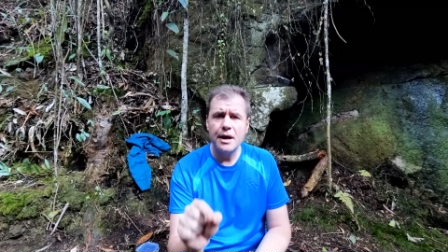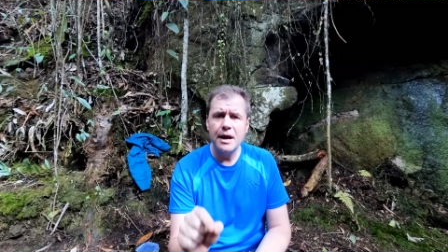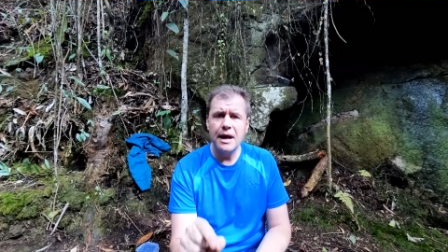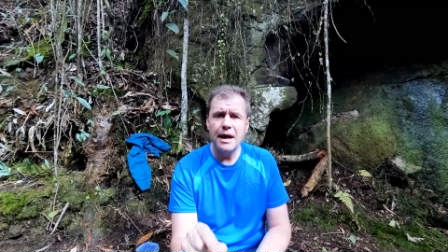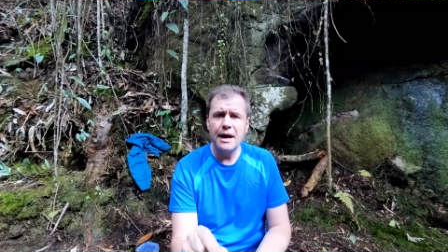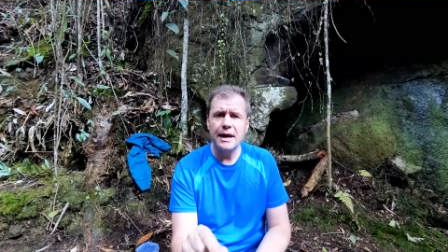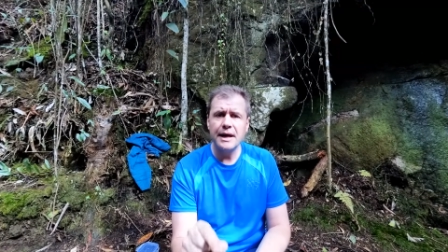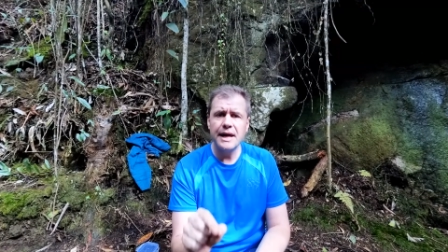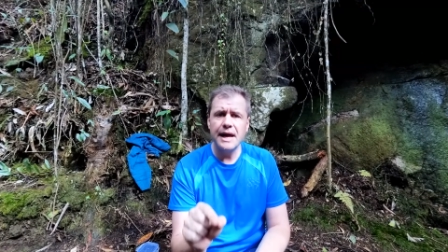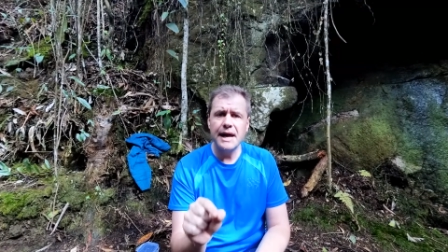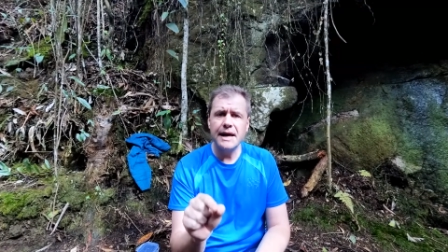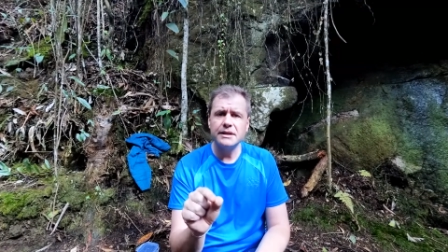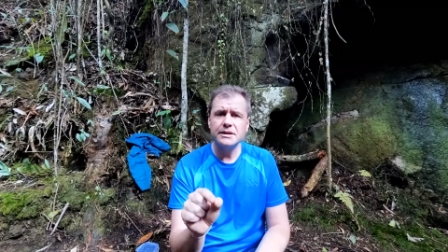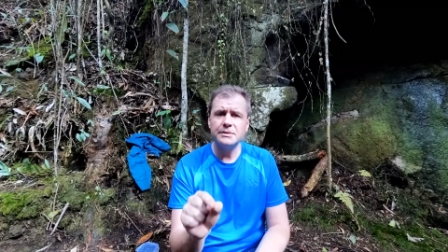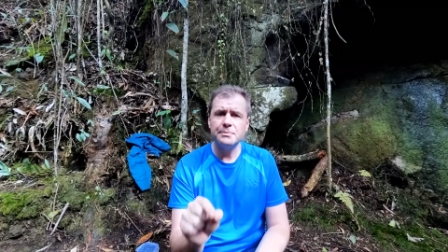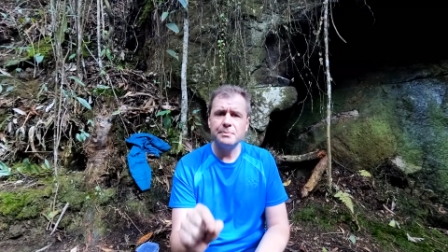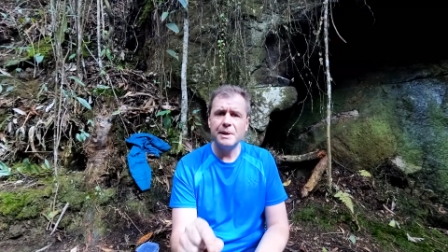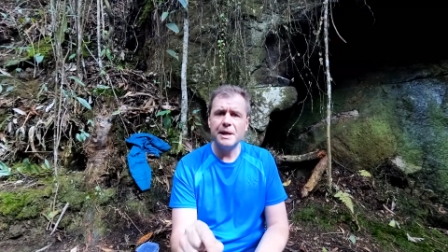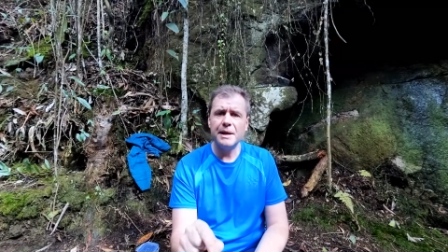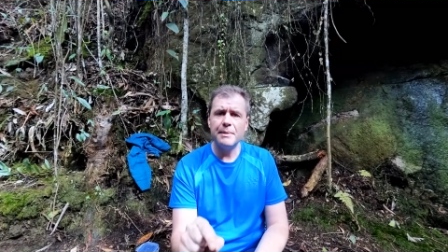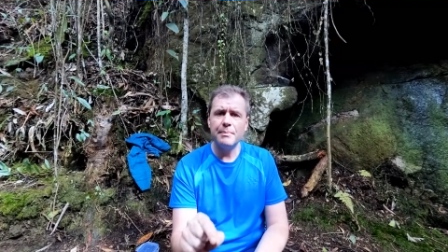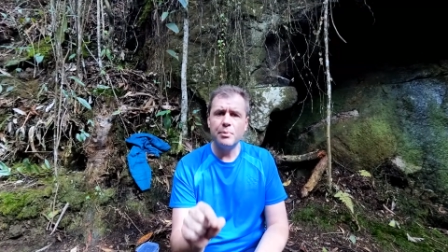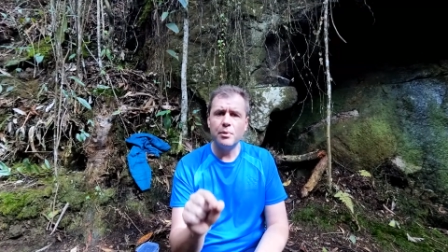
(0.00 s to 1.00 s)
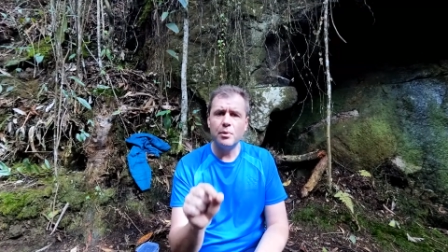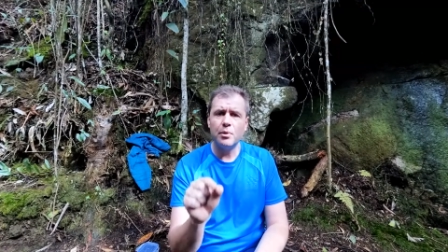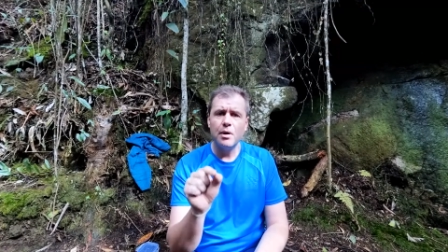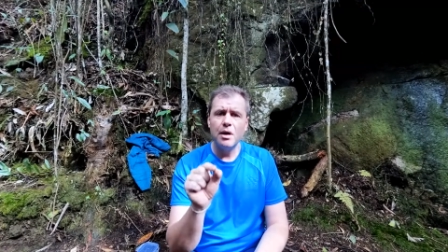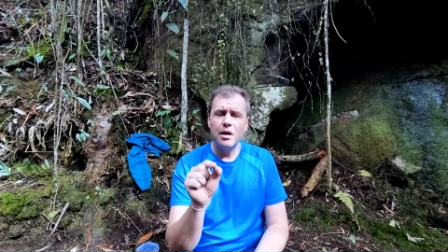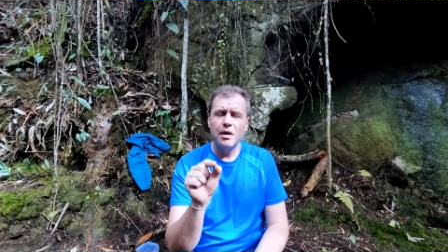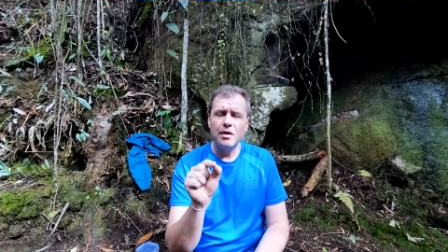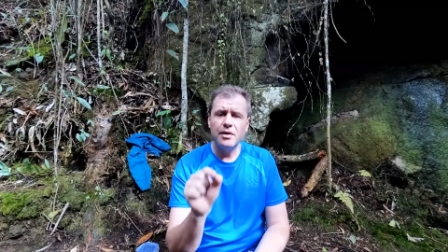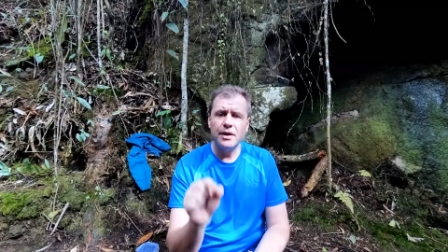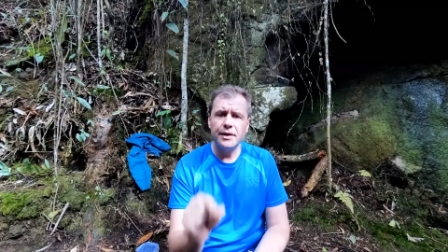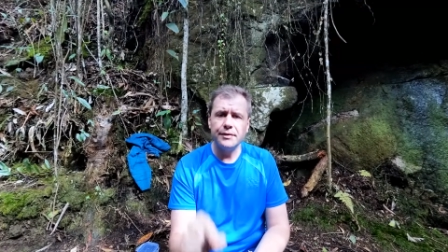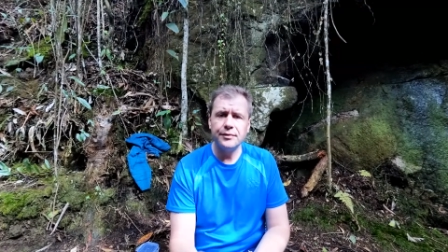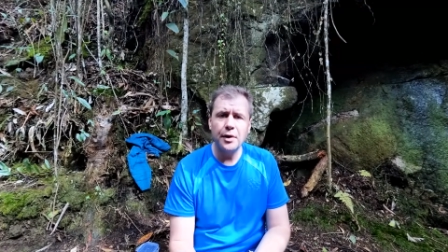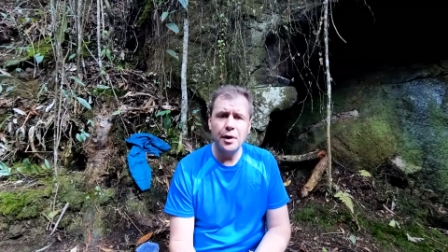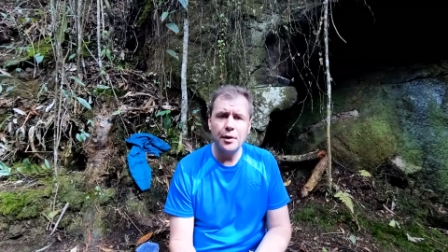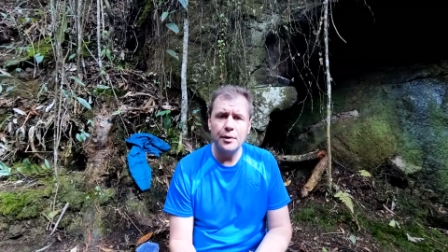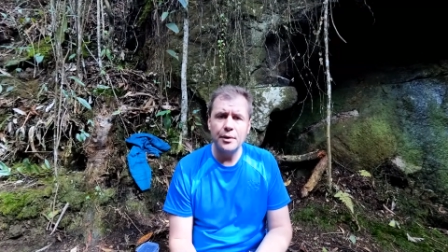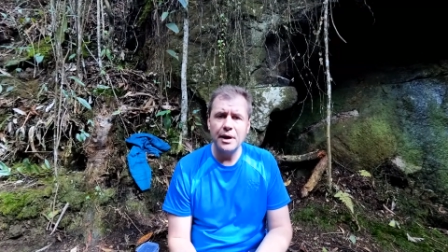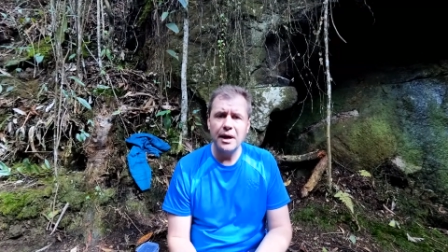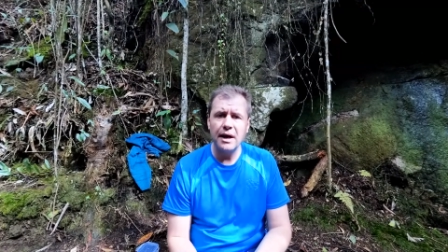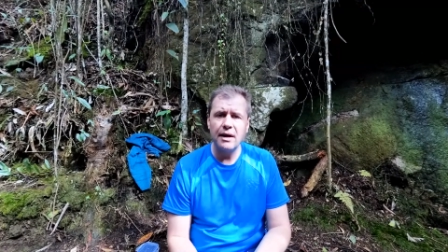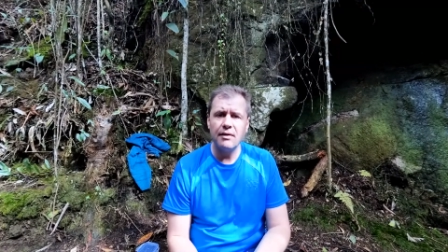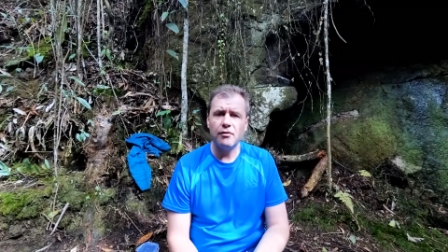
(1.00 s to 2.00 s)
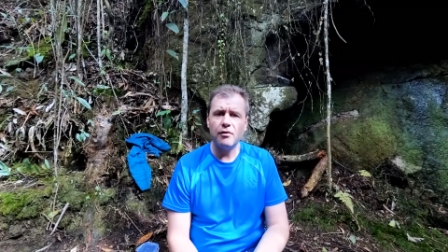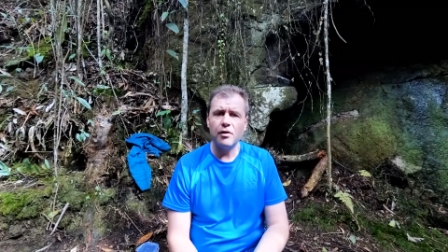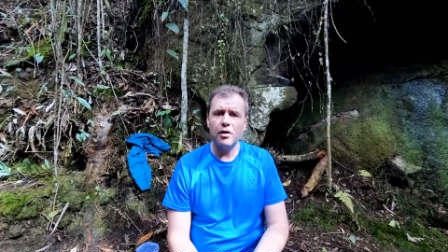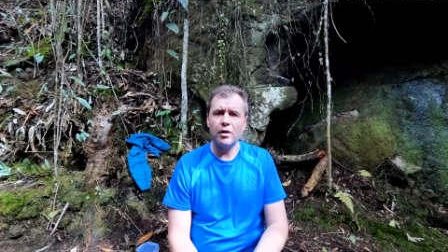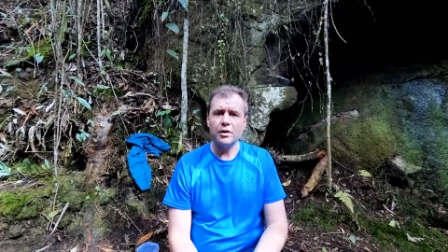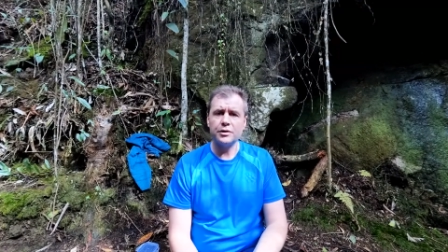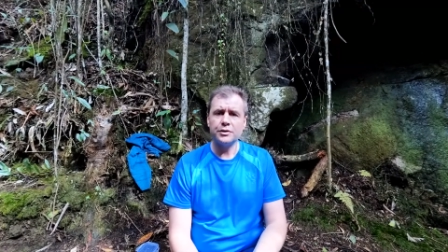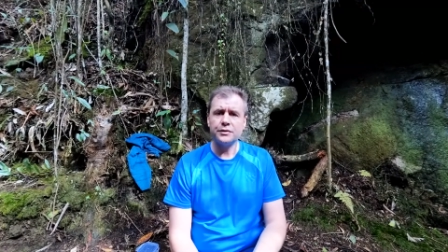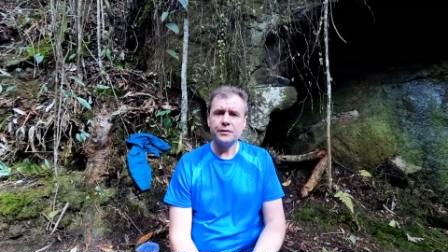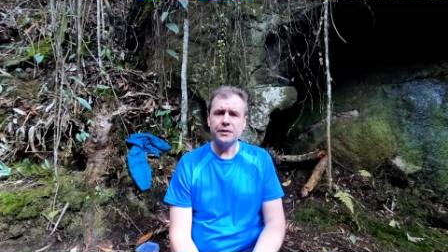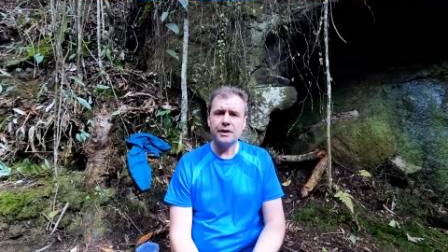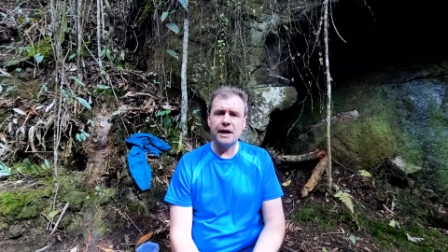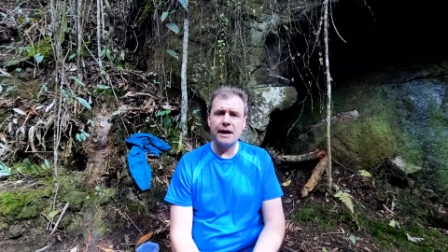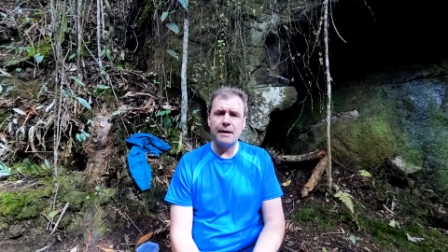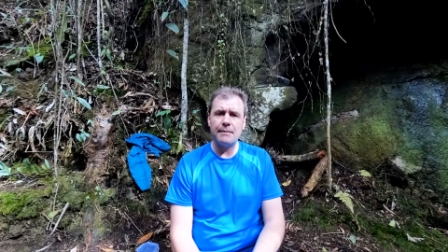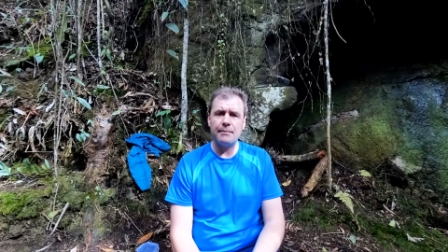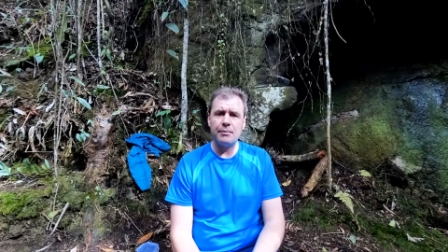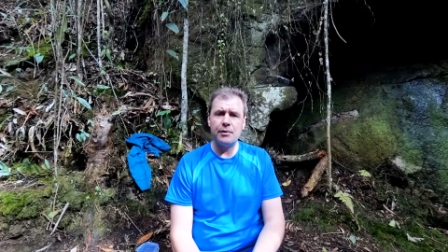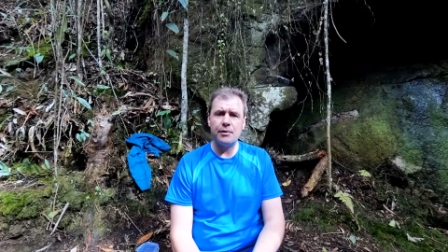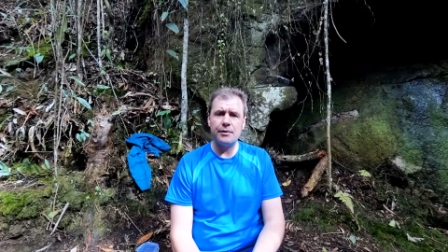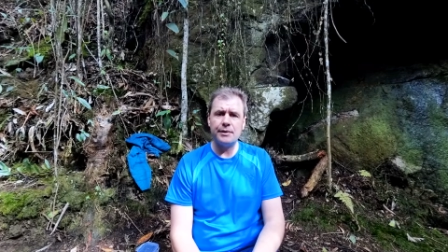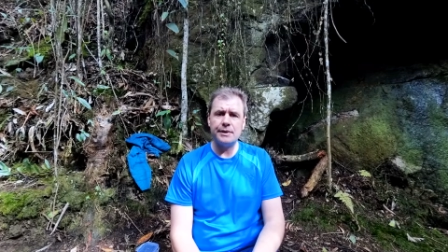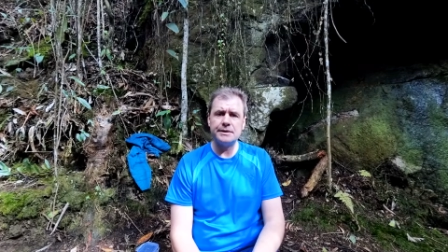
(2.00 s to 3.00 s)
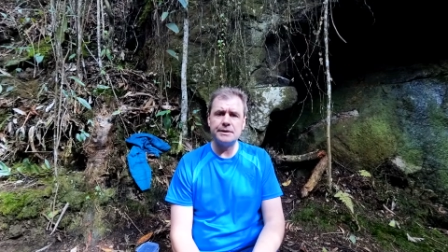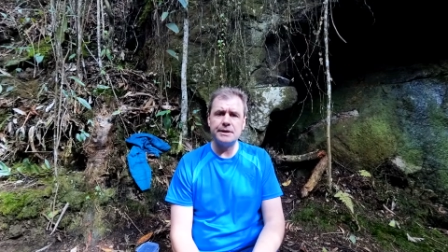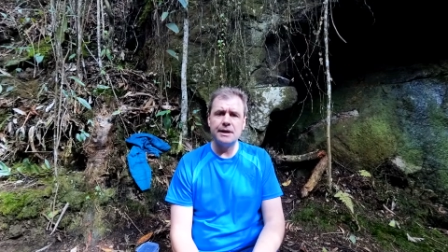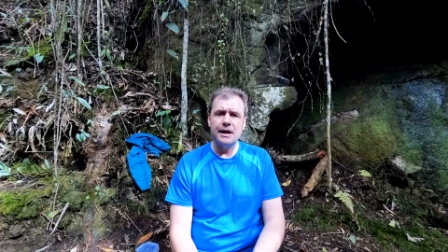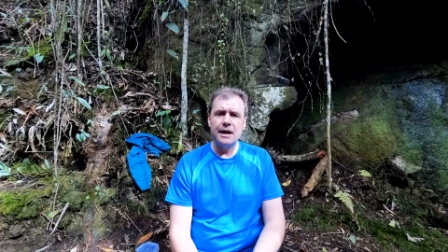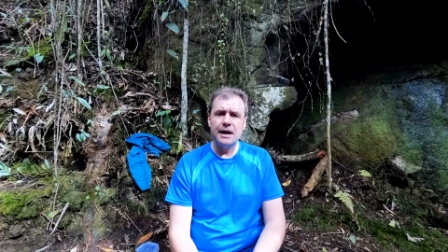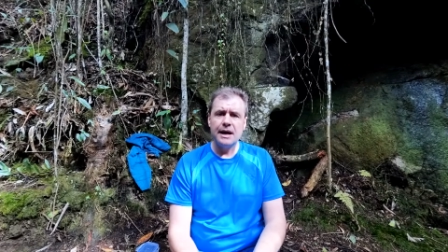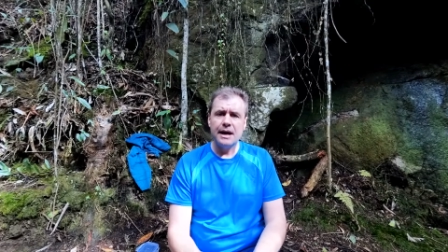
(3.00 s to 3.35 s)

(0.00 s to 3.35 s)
against people that don't have large vocabularies.